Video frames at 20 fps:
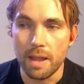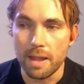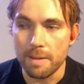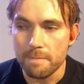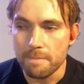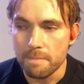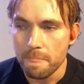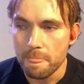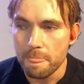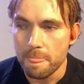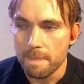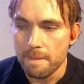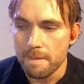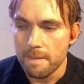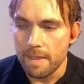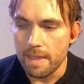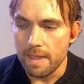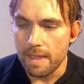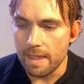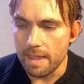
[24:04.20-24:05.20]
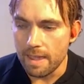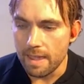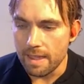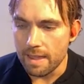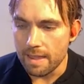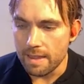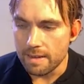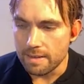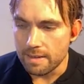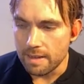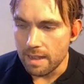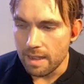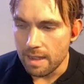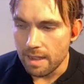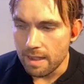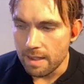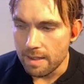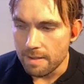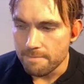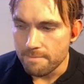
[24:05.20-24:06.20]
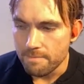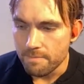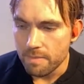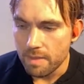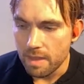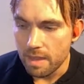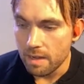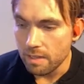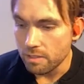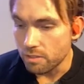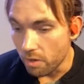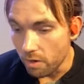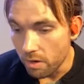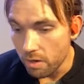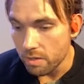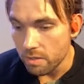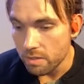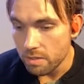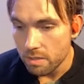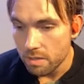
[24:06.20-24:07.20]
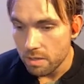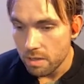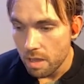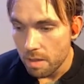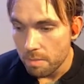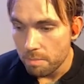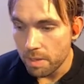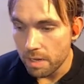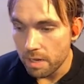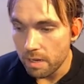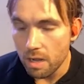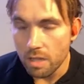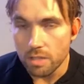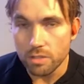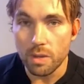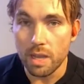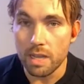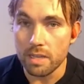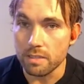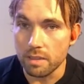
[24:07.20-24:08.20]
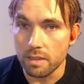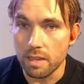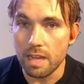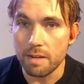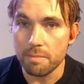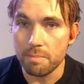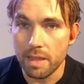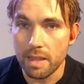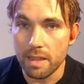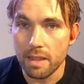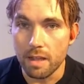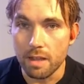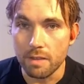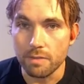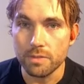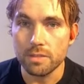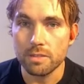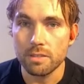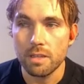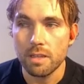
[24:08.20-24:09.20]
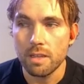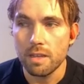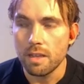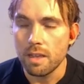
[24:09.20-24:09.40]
Right. And it's hard, but it also has a lot of payoffs.